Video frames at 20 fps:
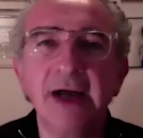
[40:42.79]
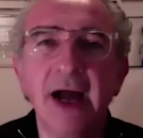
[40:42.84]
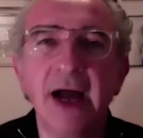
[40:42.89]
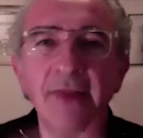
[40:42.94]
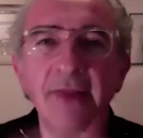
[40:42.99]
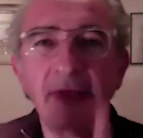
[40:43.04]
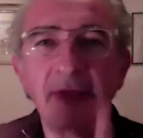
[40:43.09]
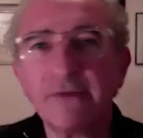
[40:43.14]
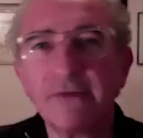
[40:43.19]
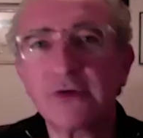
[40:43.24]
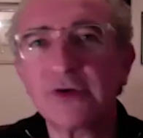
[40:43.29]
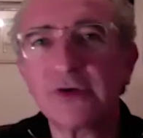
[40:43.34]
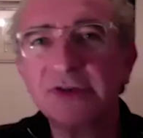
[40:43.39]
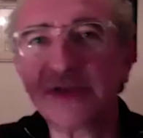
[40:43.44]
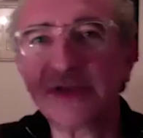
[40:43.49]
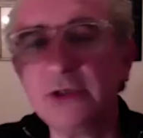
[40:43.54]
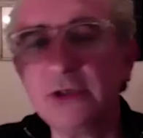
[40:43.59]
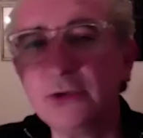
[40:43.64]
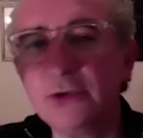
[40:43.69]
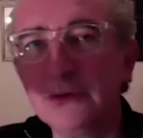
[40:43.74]
And then of
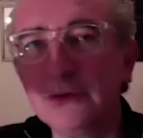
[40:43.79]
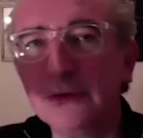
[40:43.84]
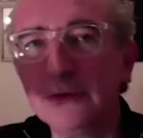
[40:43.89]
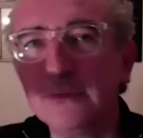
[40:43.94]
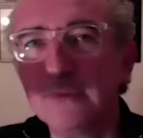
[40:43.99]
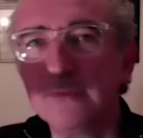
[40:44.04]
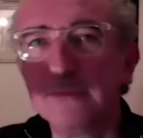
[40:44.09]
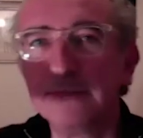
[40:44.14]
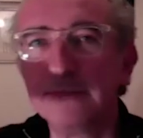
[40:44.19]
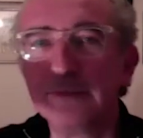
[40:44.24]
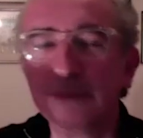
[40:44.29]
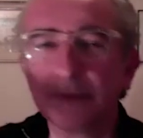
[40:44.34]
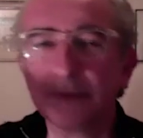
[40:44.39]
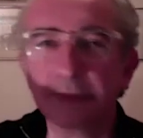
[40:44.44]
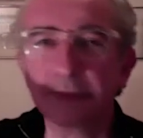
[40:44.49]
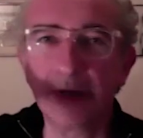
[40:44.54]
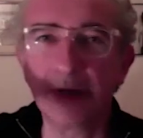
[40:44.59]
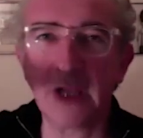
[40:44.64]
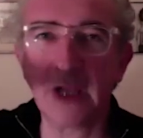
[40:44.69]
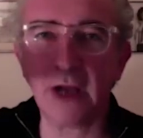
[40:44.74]
course you
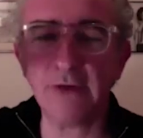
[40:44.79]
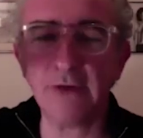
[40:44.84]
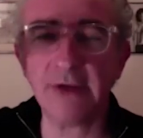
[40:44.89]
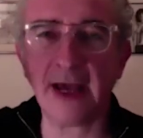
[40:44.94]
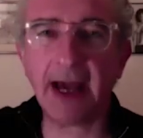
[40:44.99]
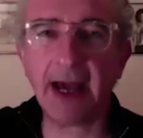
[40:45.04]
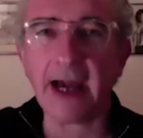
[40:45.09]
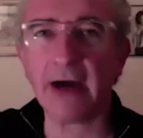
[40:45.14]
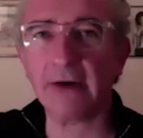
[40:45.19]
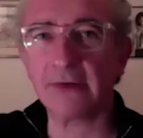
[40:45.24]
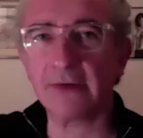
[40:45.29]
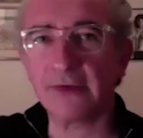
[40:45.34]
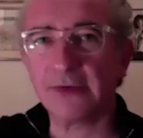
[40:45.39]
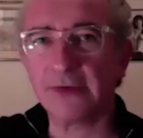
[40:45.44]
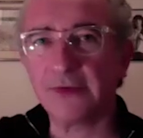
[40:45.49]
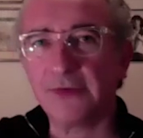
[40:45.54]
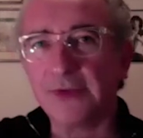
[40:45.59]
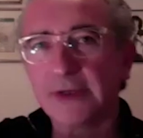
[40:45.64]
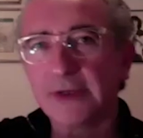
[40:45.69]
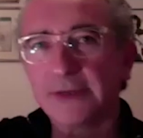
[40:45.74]
go down
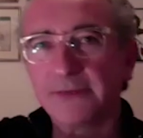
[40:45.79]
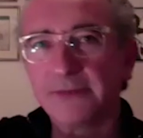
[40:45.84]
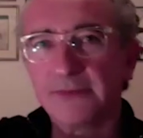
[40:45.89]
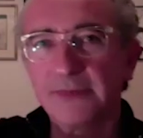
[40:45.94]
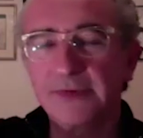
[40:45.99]
the,